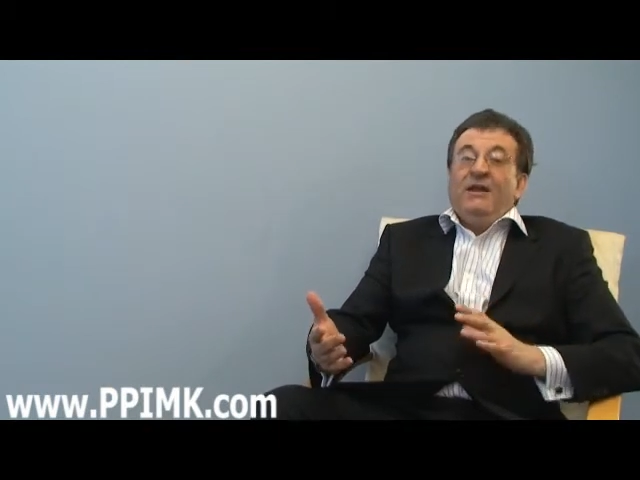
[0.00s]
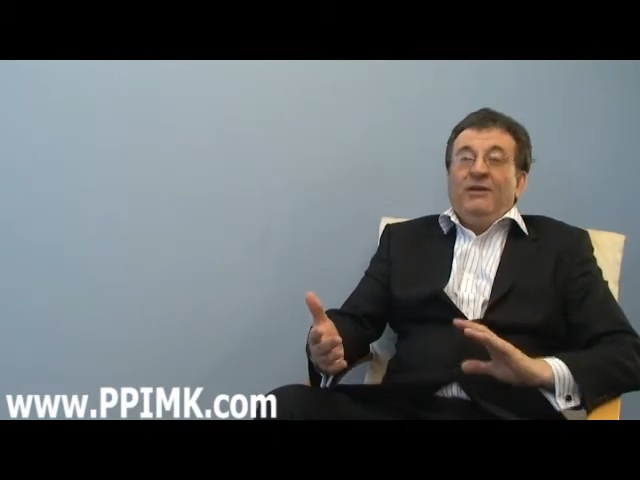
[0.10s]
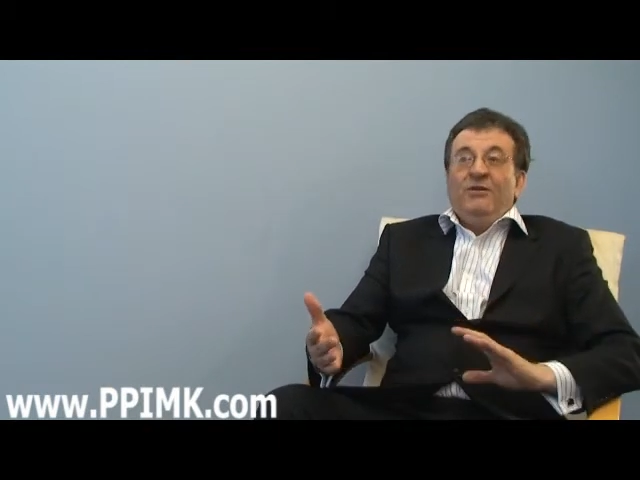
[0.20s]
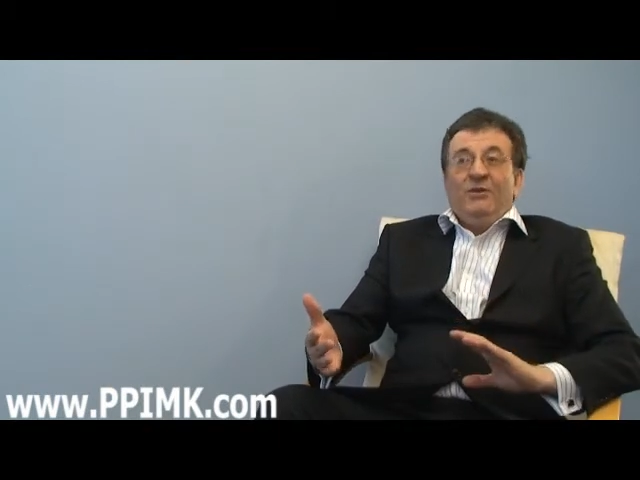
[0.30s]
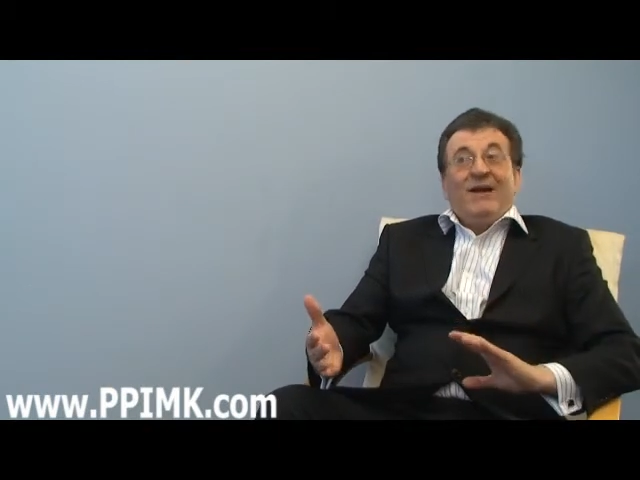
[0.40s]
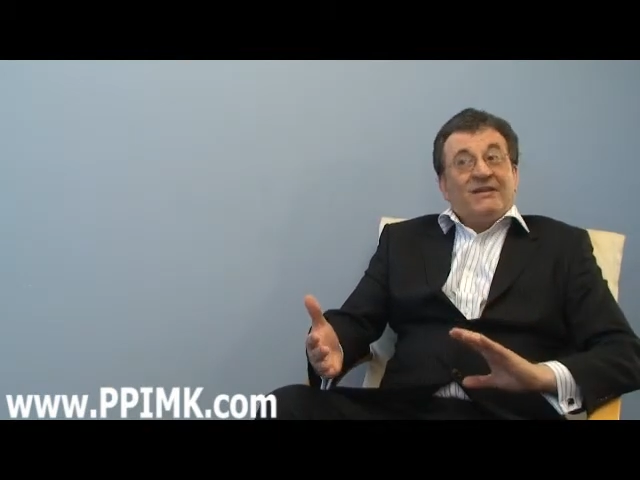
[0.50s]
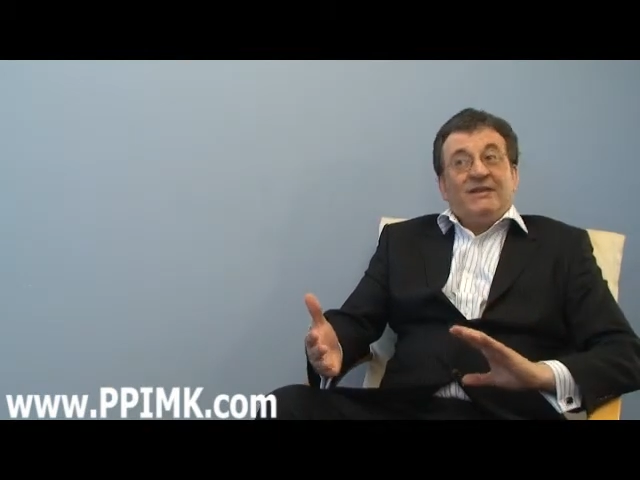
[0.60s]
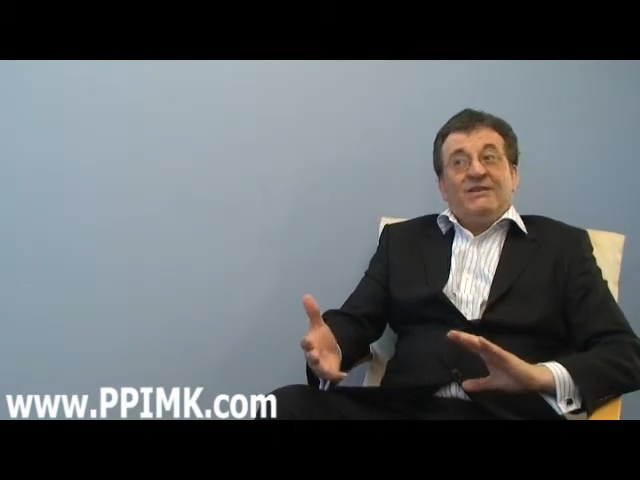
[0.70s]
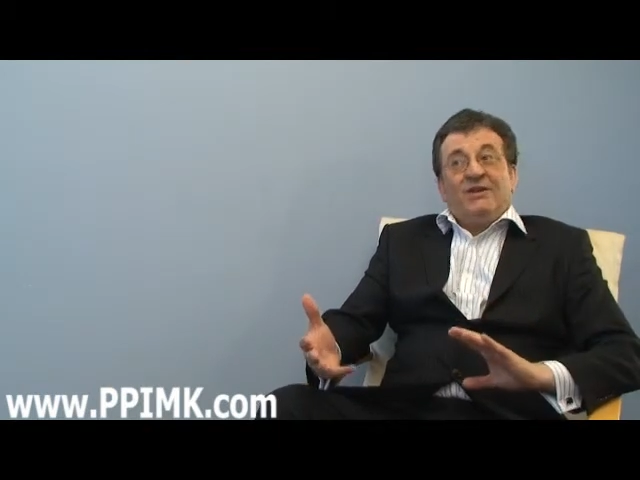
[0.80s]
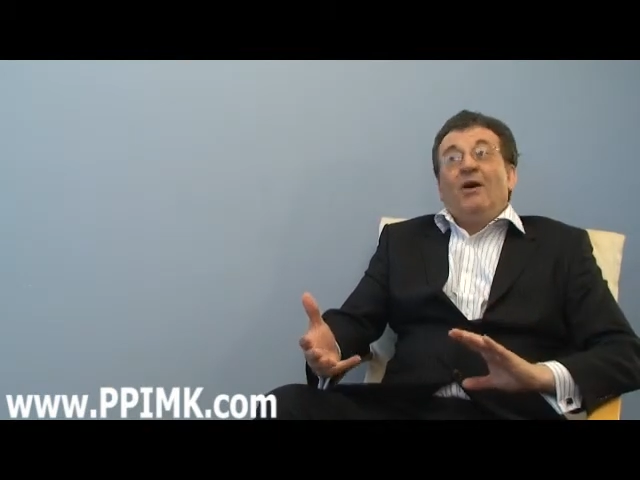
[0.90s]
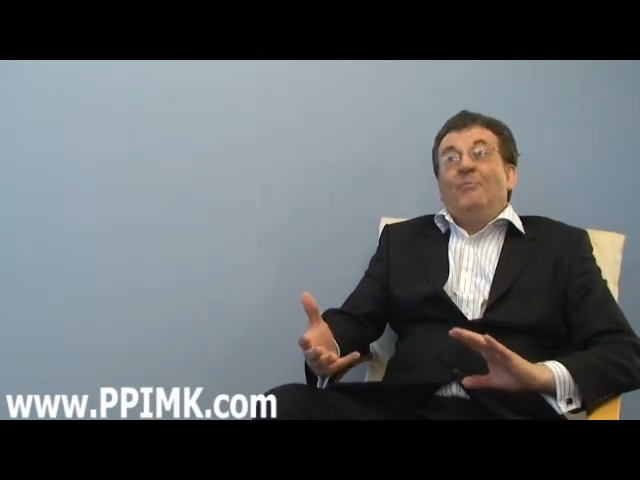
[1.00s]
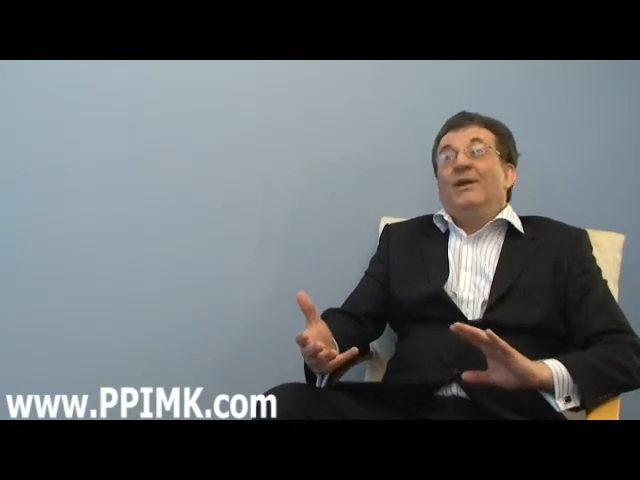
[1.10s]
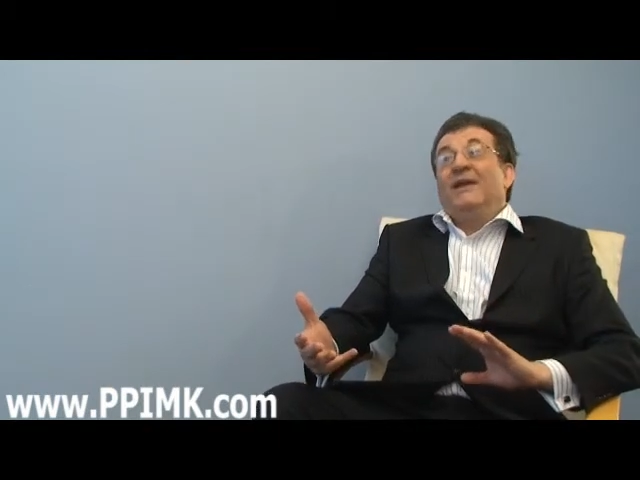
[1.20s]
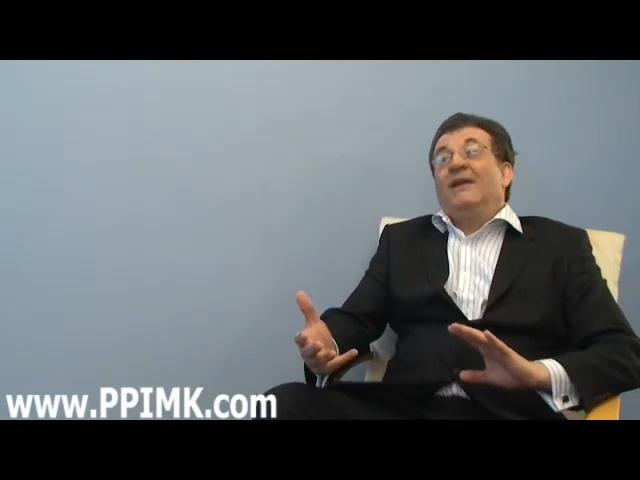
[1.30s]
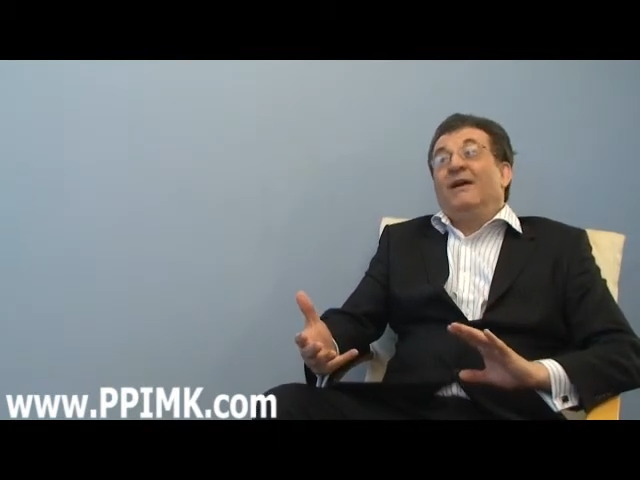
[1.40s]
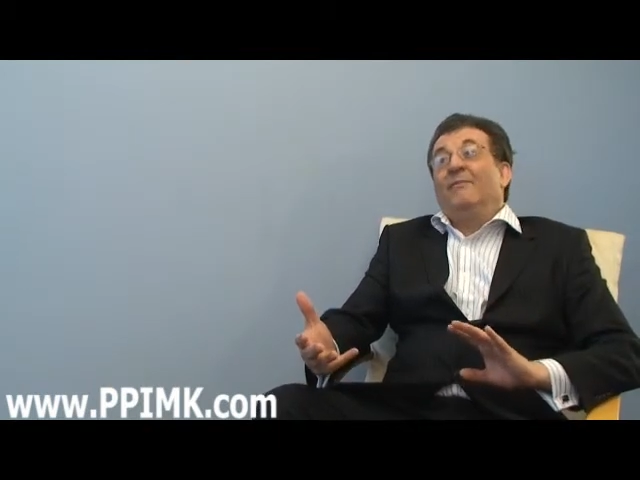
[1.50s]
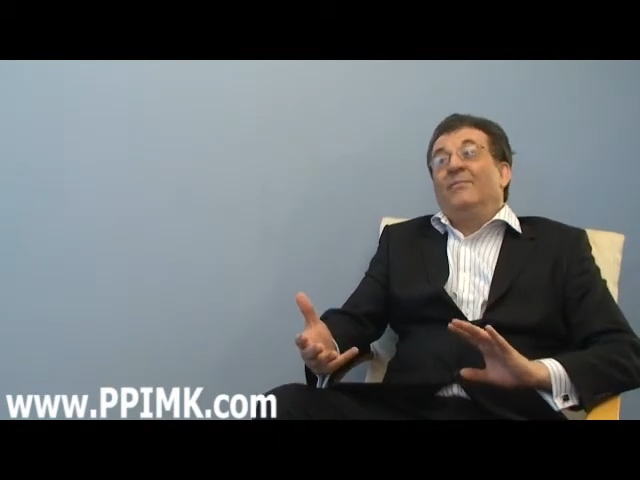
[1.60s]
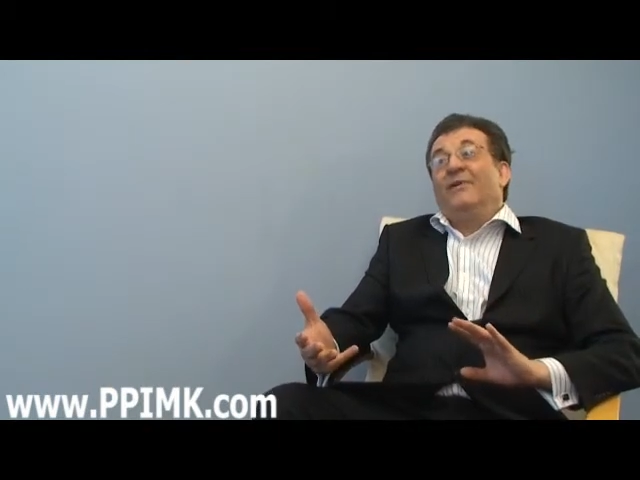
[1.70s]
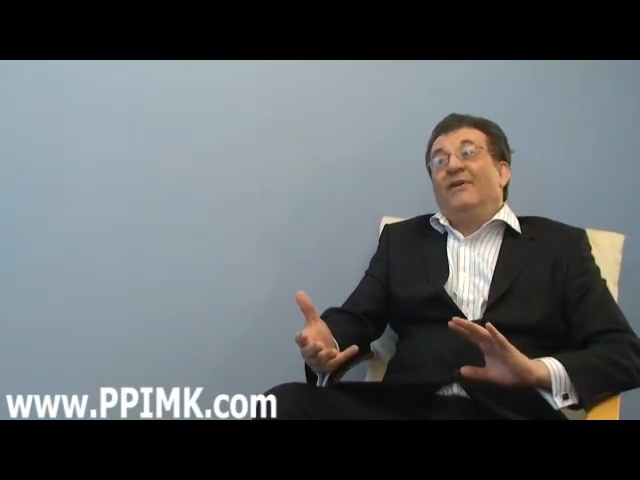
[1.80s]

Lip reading: you do actually start picking up